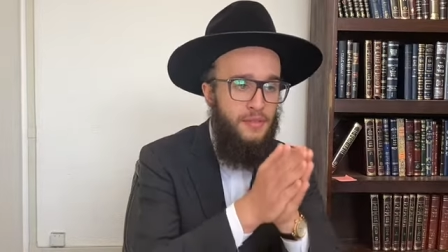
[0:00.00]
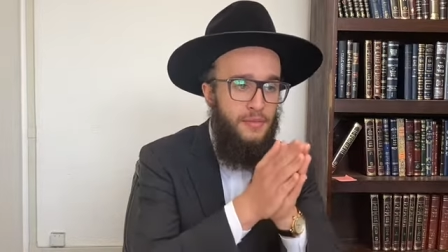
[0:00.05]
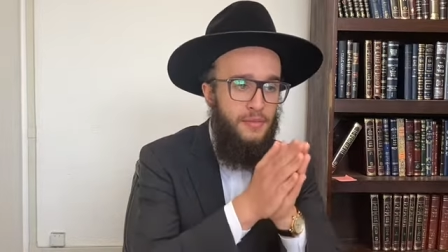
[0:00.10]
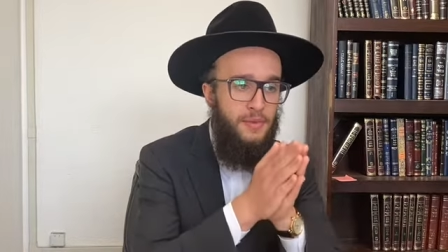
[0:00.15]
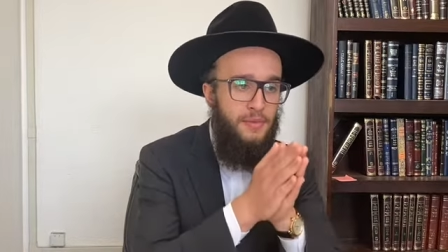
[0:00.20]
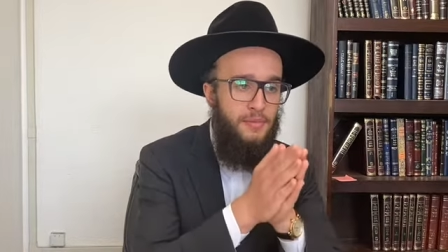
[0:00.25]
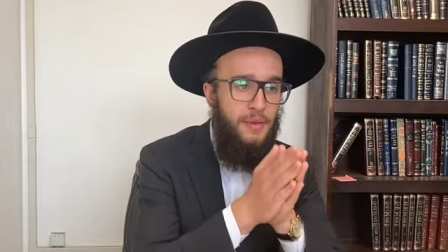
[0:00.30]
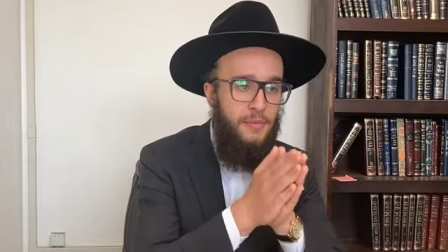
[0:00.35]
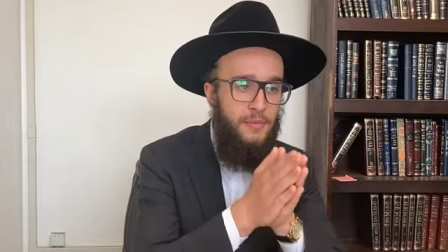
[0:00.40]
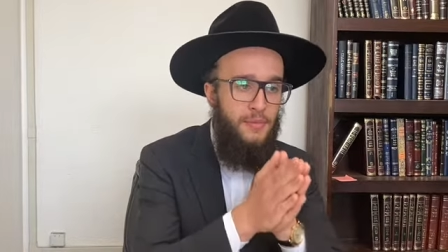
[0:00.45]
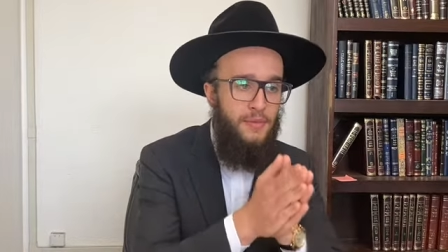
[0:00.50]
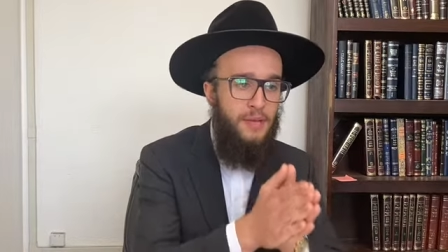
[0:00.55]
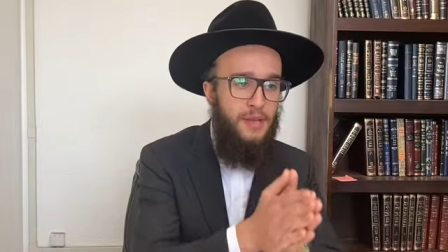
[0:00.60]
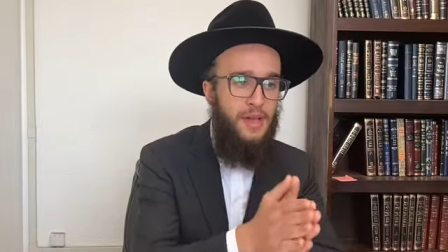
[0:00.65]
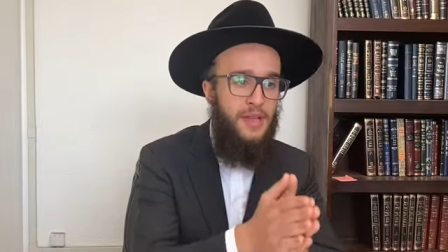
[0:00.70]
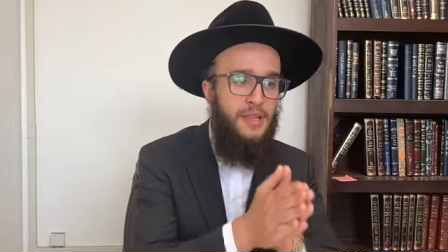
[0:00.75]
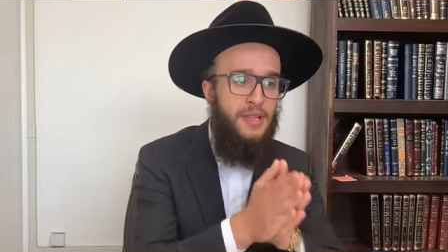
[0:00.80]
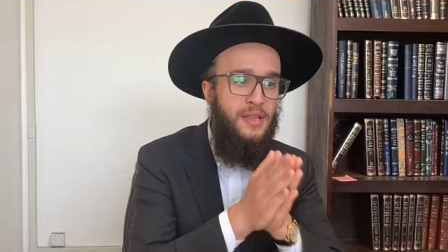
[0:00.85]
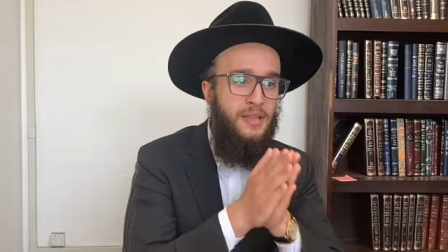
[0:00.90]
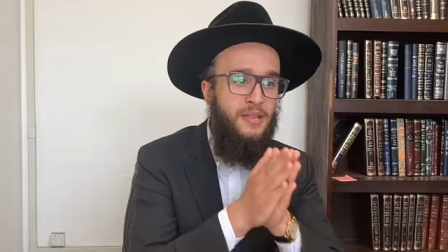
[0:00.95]
to remember
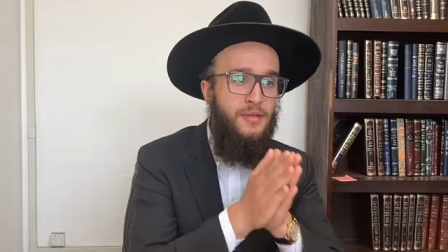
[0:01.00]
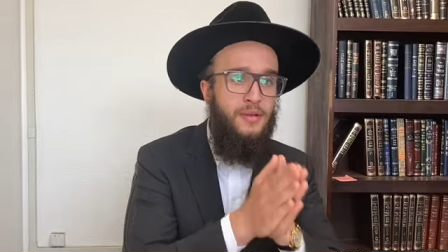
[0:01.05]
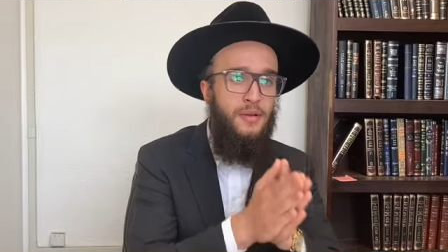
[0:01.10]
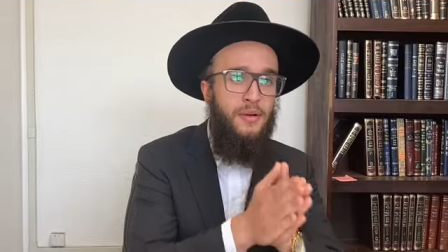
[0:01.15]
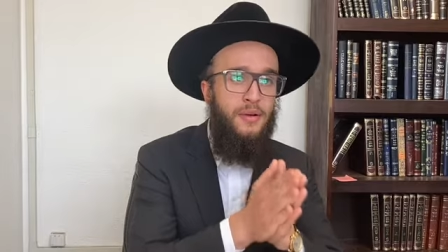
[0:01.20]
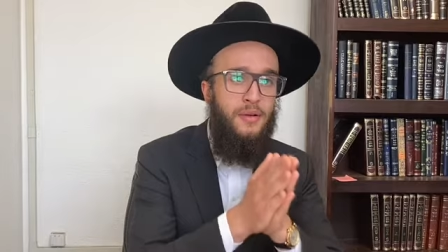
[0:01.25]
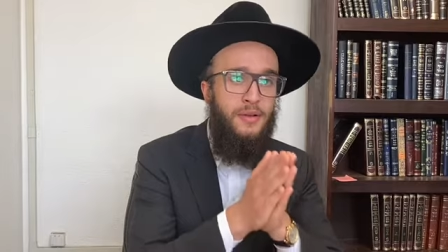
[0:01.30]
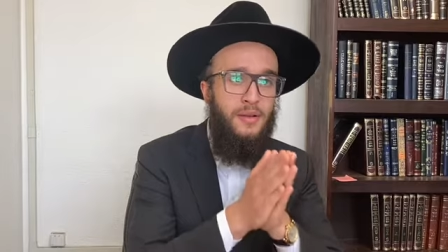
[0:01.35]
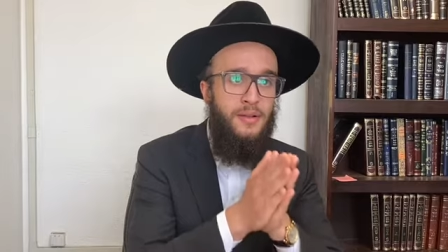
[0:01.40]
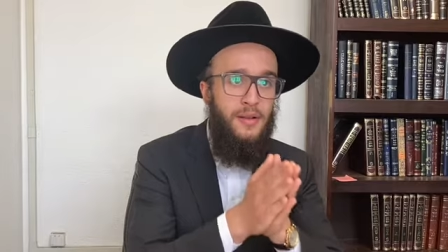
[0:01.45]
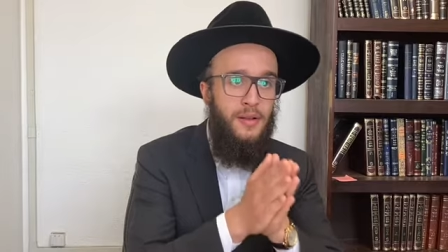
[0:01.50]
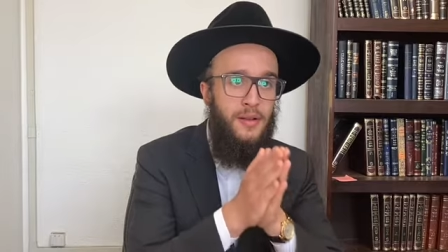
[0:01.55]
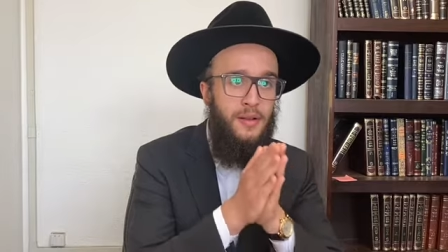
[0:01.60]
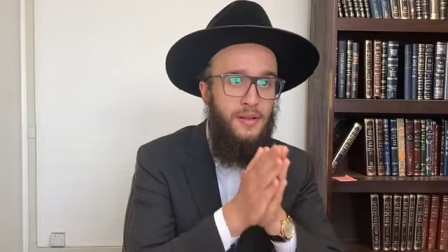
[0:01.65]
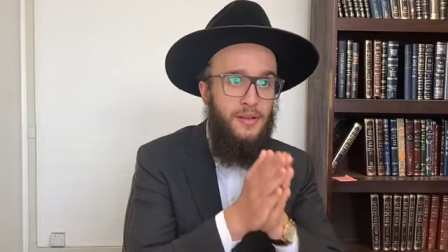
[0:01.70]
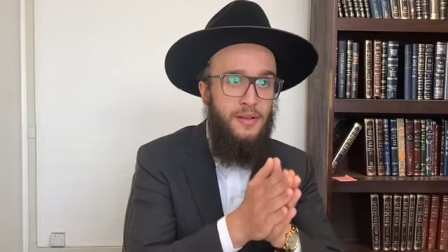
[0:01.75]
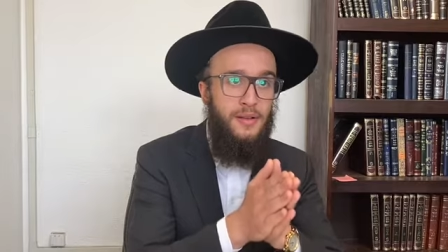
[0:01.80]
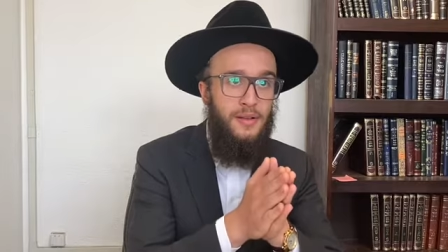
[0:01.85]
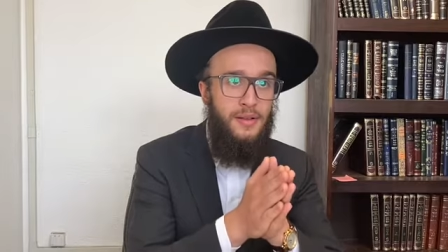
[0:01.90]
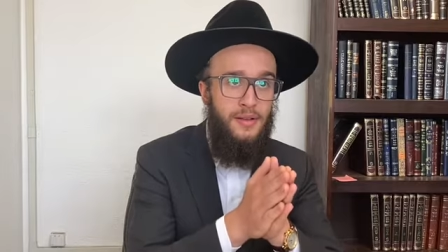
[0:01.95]
and needs to hold
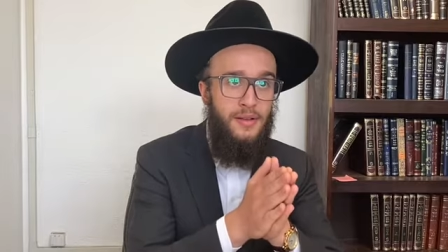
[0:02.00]
on